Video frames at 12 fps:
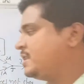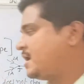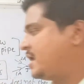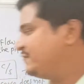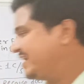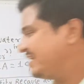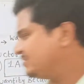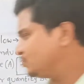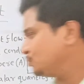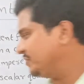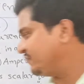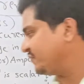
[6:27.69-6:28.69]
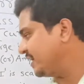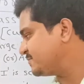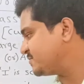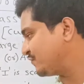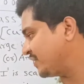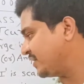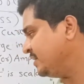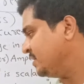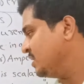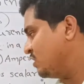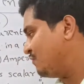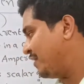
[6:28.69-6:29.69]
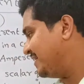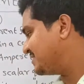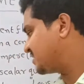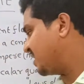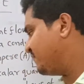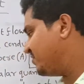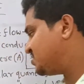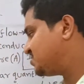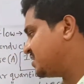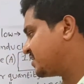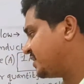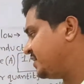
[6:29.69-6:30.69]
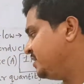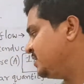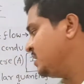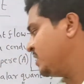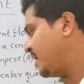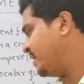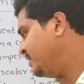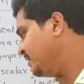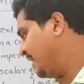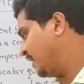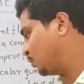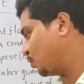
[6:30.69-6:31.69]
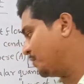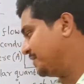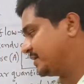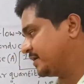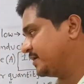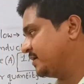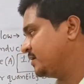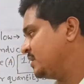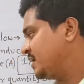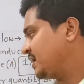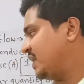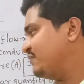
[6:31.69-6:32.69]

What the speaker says: And we have two different types of current. One is conventional current and electronic current.